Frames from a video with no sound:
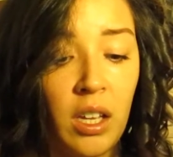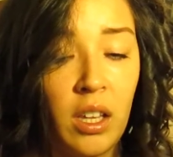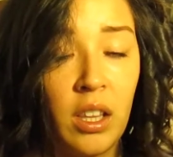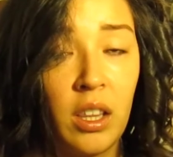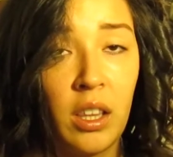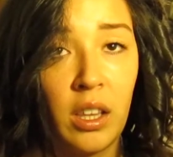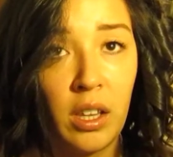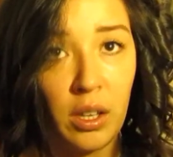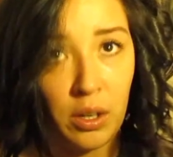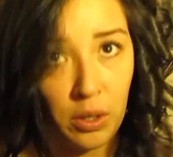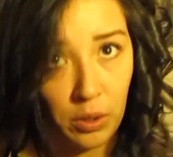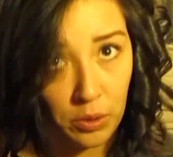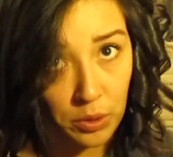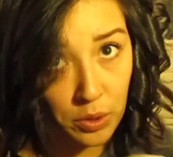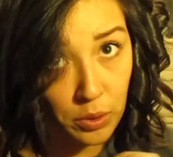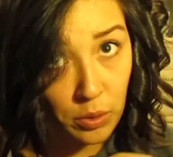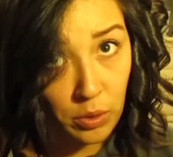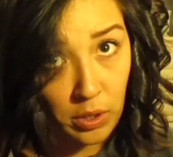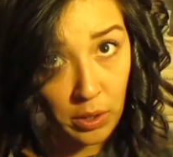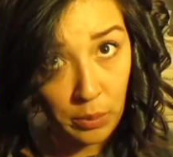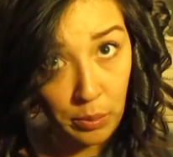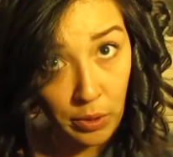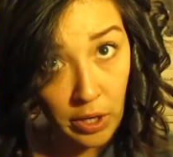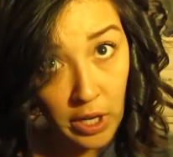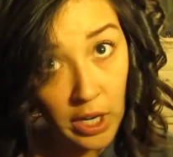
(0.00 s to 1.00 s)
little
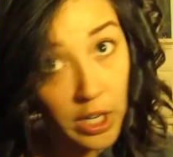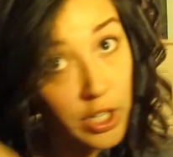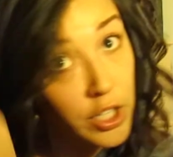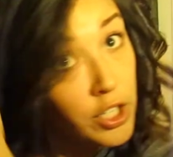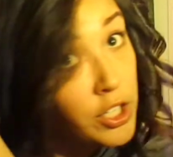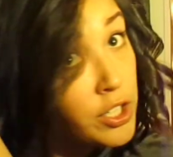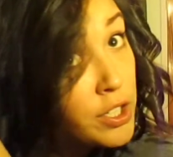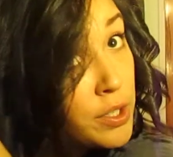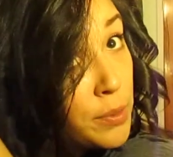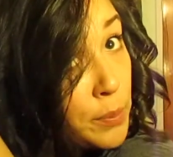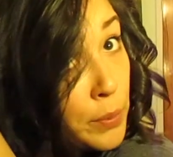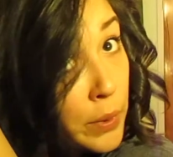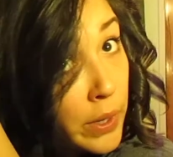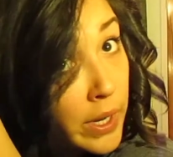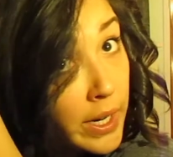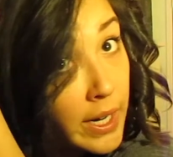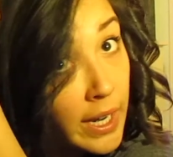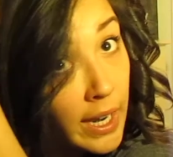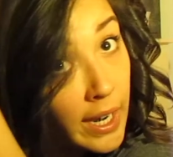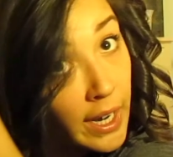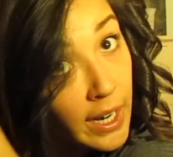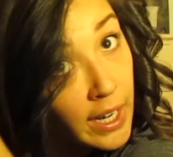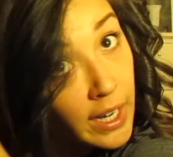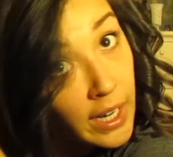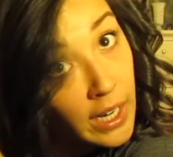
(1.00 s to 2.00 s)
toy brush. But
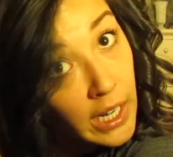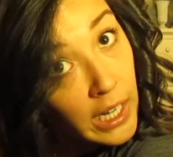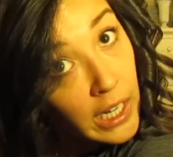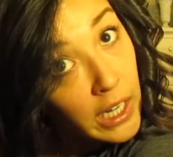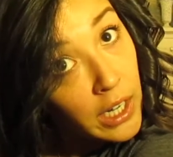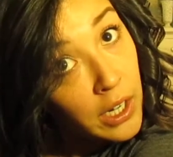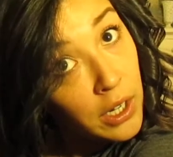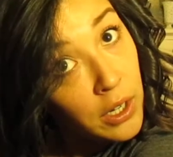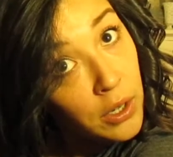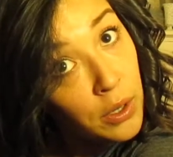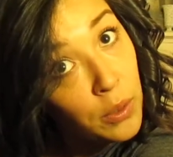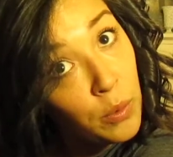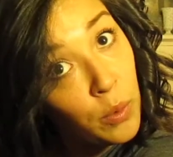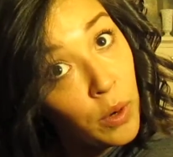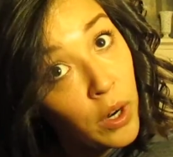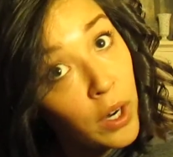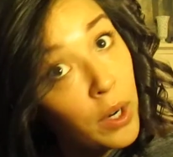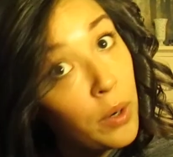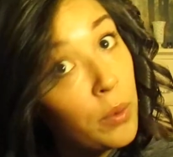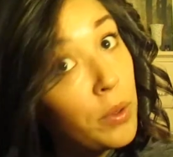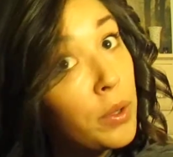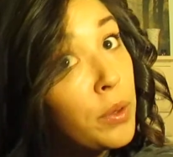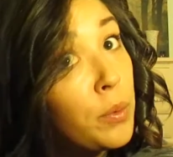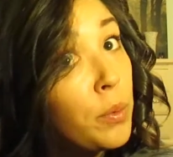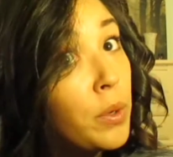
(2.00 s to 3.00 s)
hey, you
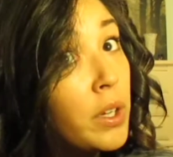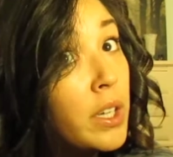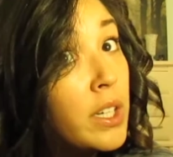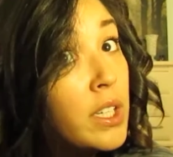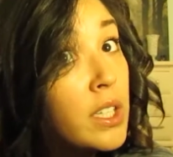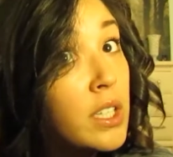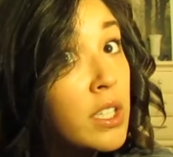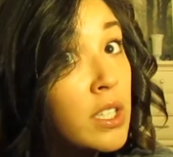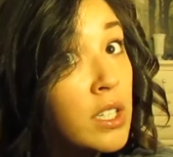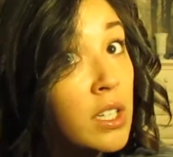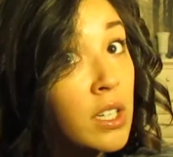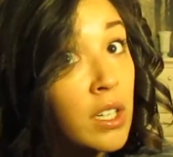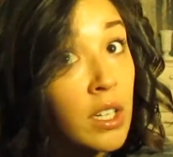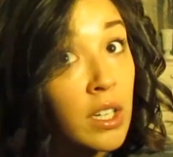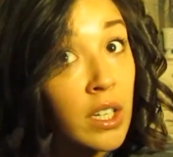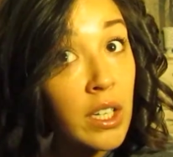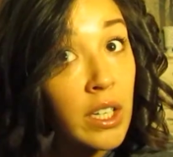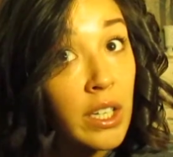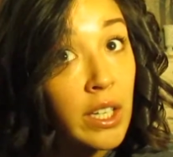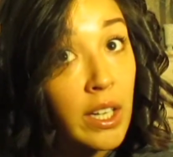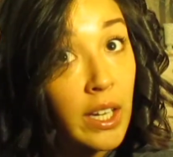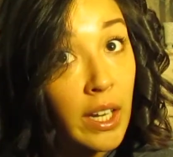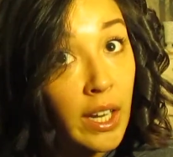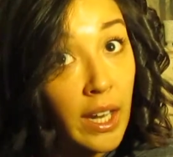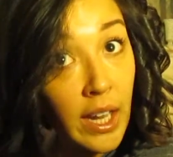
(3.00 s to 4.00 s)
work with what
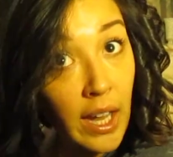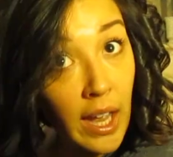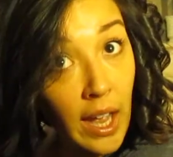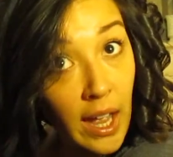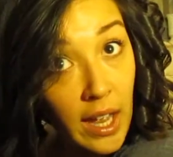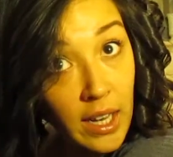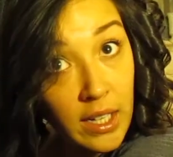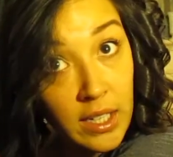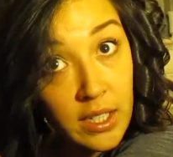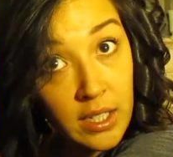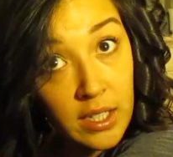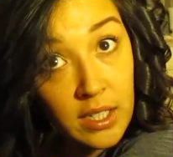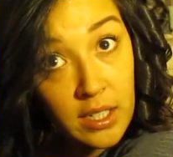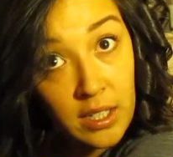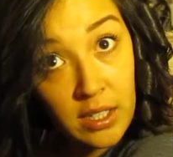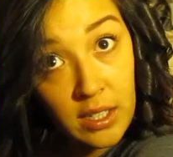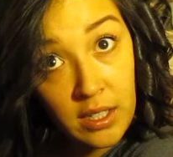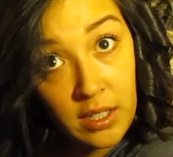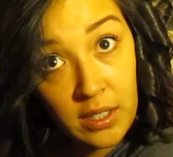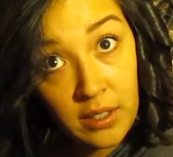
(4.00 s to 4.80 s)
you got.